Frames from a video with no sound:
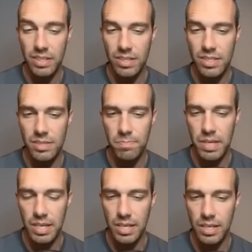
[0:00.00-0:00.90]

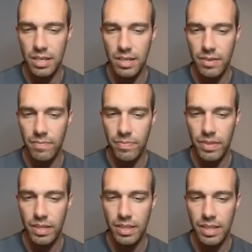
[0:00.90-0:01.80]
speed,
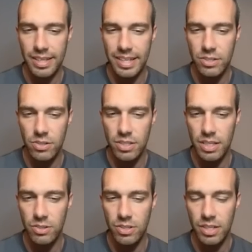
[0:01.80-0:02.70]
like Lance's an
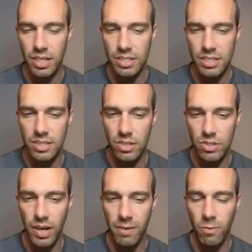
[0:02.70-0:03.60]
interesting case because it's also
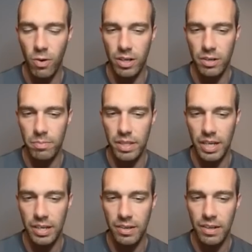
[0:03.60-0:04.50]
half water, but
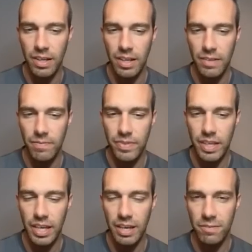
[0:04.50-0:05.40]
like
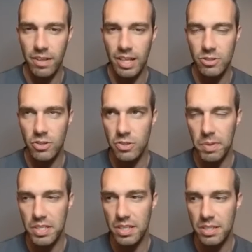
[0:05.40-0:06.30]
if electric is
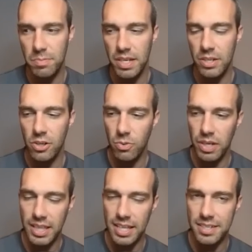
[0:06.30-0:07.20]
based on speed and you don't
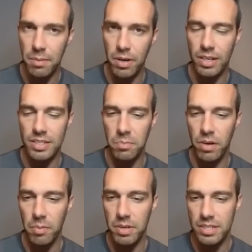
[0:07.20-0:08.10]
get that stat product, it
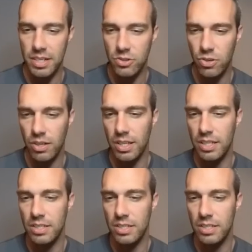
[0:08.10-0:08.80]
probably isn't as strong in this.